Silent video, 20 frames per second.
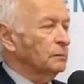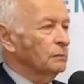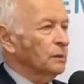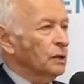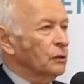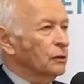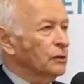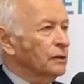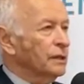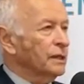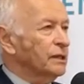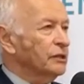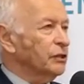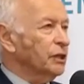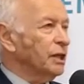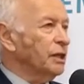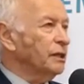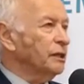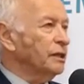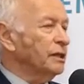because they
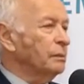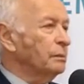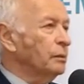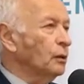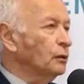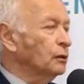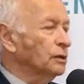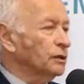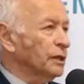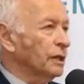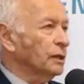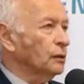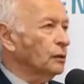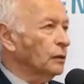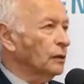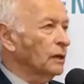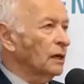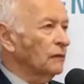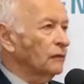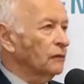change the bone
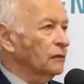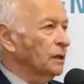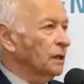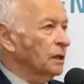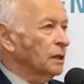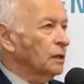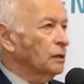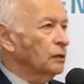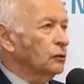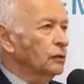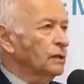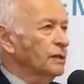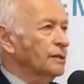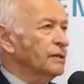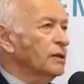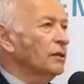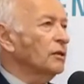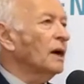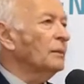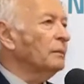xenograft into a
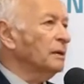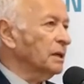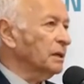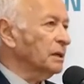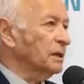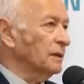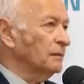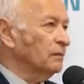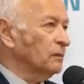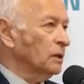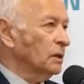ceramic.